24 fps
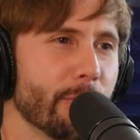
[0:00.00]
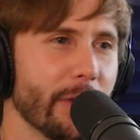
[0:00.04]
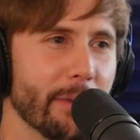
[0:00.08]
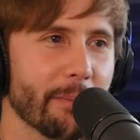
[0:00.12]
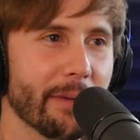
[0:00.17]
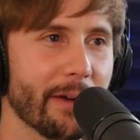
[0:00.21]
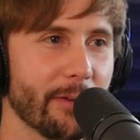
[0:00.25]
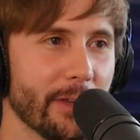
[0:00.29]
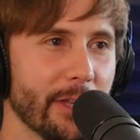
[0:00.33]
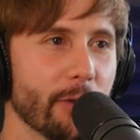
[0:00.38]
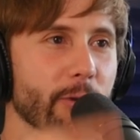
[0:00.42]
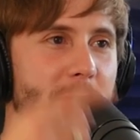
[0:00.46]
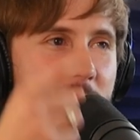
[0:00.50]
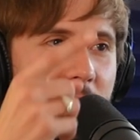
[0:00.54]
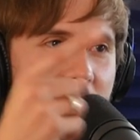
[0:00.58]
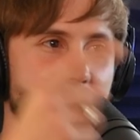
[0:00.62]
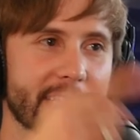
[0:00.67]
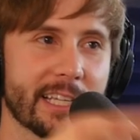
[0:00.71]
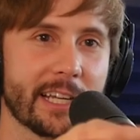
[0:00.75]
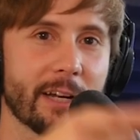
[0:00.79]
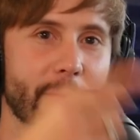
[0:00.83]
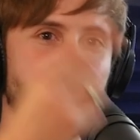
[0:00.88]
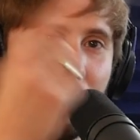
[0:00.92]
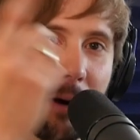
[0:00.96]
we
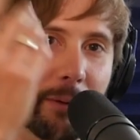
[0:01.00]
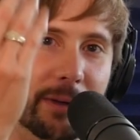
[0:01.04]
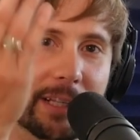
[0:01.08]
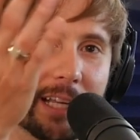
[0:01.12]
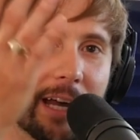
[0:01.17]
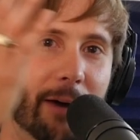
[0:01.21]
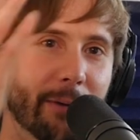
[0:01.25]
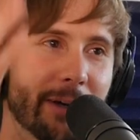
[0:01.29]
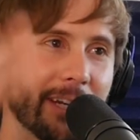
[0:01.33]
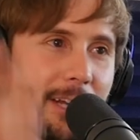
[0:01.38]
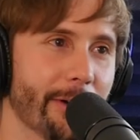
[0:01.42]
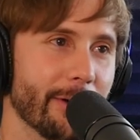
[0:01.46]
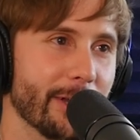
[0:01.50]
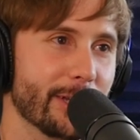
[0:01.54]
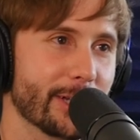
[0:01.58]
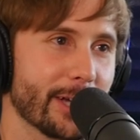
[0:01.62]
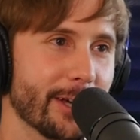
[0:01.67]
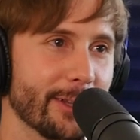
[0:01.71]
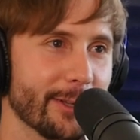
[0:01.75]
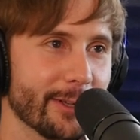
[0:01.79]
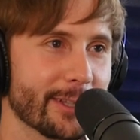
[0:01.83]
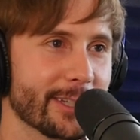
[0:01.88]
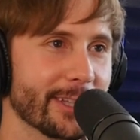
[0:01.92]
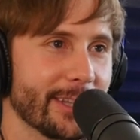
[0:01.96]
UC Santa Barbara is how we know
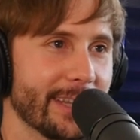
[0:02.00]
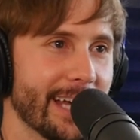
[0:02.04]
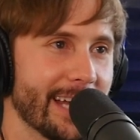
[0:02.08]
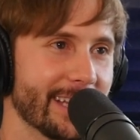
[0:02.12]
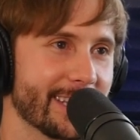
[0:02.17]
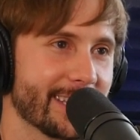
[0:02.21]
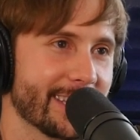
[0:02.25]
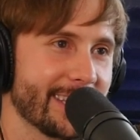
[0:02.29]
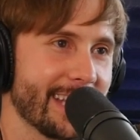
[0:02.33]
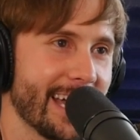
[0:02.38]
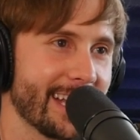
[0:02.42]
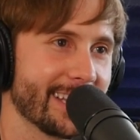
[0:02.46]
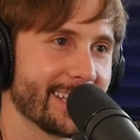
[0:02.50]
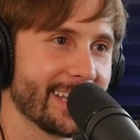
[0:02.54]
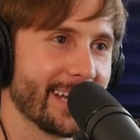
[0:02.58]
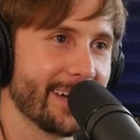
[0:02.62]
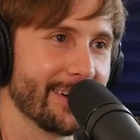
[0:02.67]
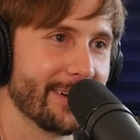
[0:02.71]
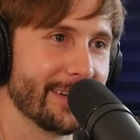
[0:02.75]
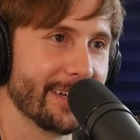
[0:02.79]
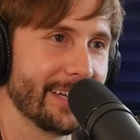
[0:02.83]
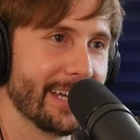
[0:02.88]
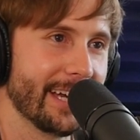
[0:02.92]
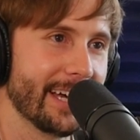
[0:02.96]
each other. So yeah, that's, yeah, that's
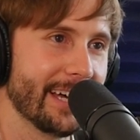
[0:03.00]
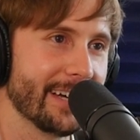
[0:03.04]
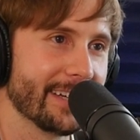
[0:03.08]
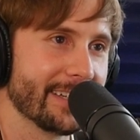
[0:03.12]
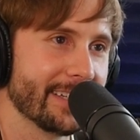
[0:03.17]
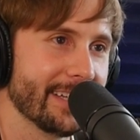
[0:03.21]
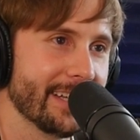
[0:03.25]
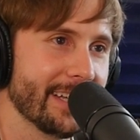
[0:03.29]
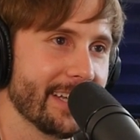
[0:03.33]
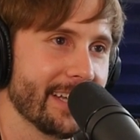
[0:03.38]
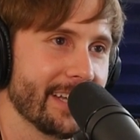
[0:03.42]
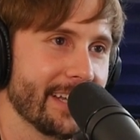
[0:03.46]
yeah. how yeah.